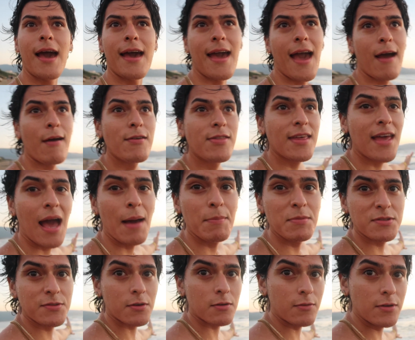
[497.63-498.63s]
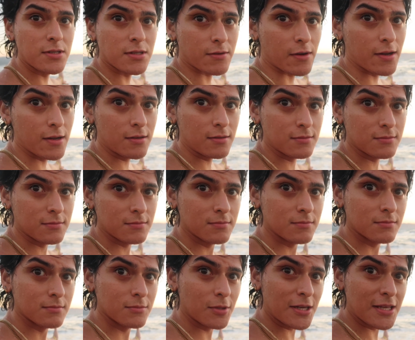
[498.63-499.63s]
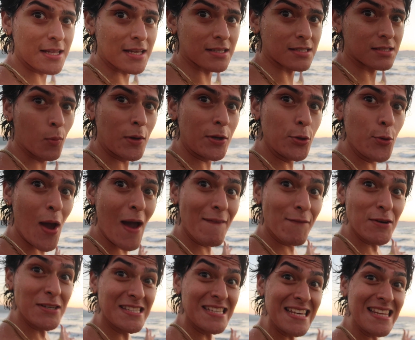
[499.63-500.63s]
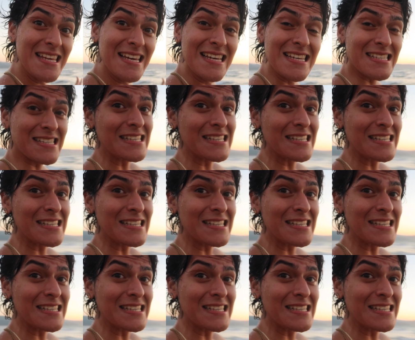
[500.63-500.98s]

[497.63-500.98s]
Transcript: hey, everything happens for a reason, right? Look at this. When do you ever see this?